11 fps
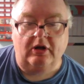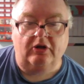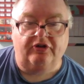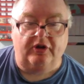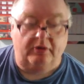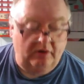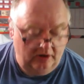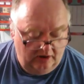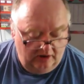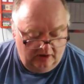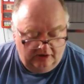So
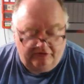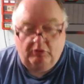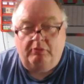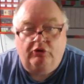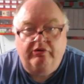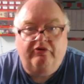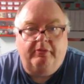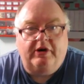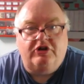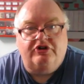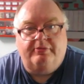if you want more
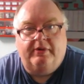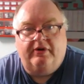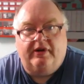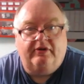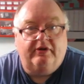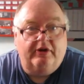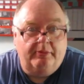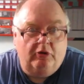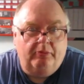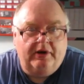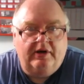information about that, there
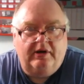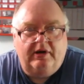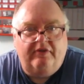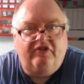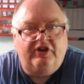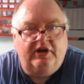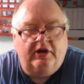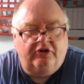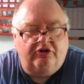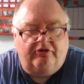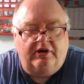will be a video,
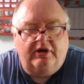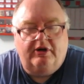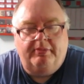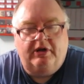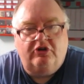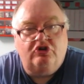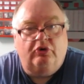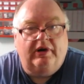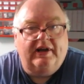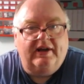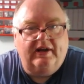there'll be a
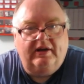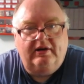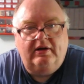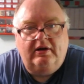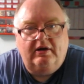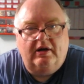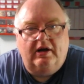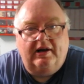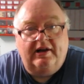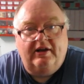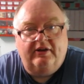short link,
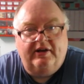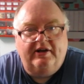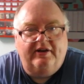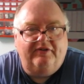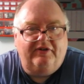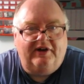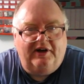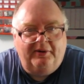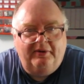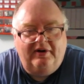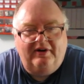a link at the end of the
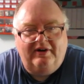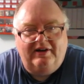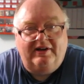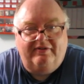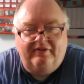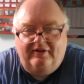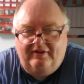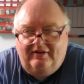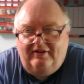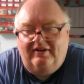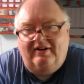video even,
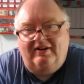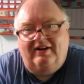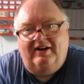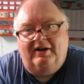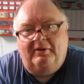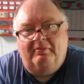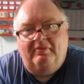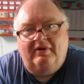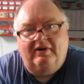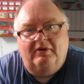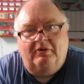
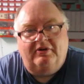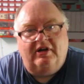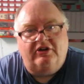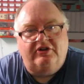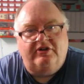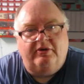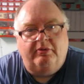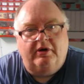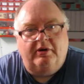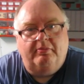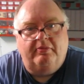will take you to
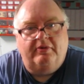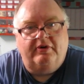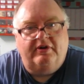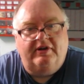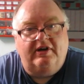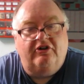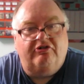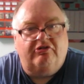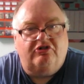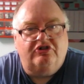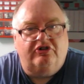the
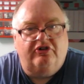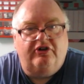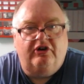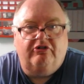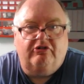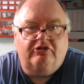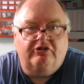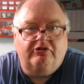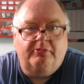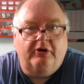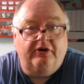instructions. The instructions
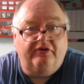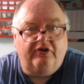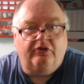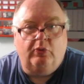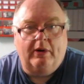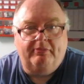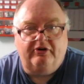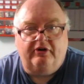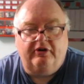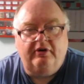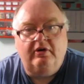are up on the FIFS
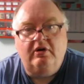website.